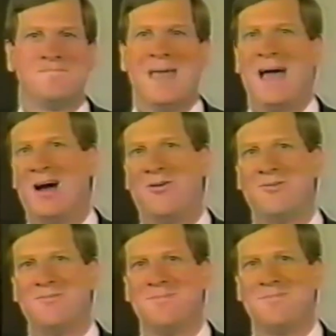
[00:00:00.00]
Now,
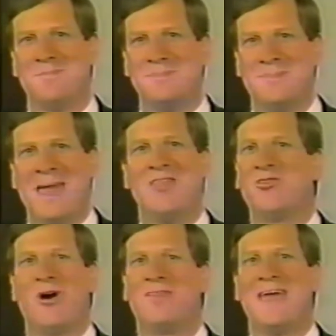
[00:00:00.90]
they
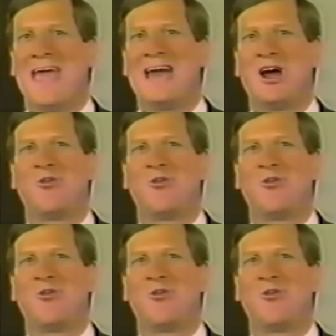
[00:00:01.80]
thought they had a